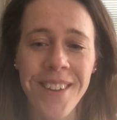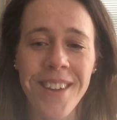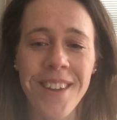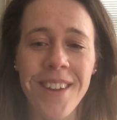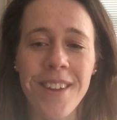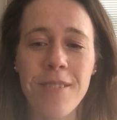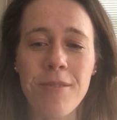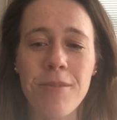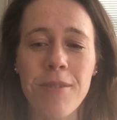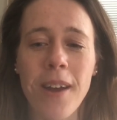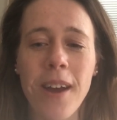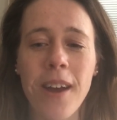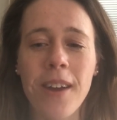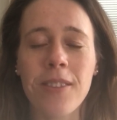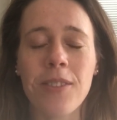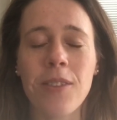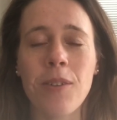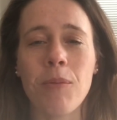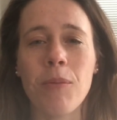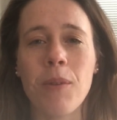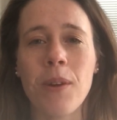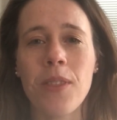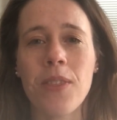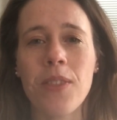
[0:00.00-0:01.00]
In fact,
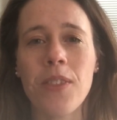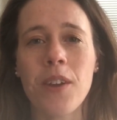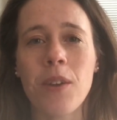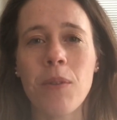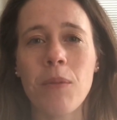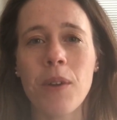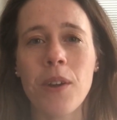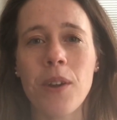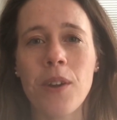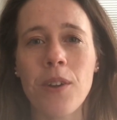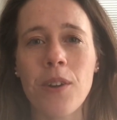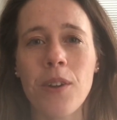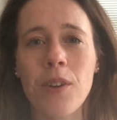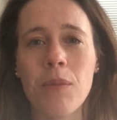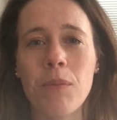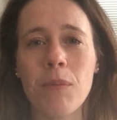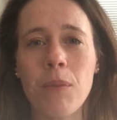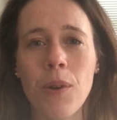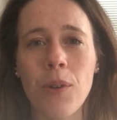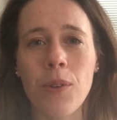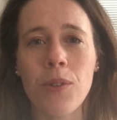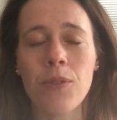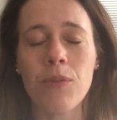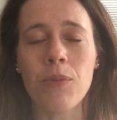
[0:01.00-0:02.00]
the one thing we heard
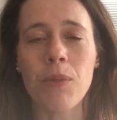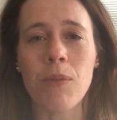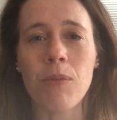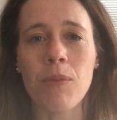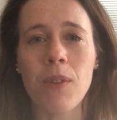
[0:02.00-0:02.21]
most from